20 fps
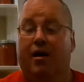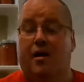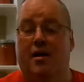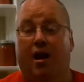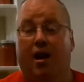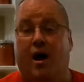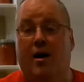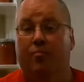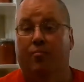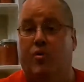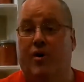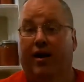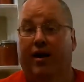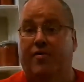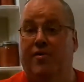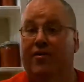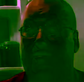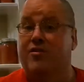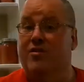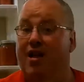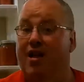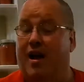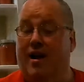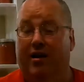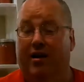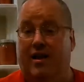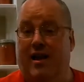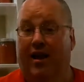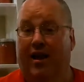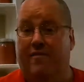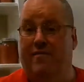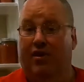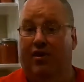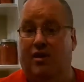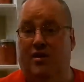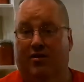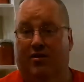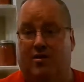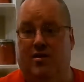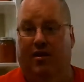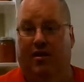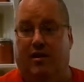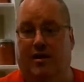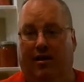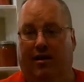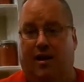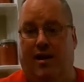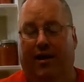Naan bread that's not going to have yeast in it.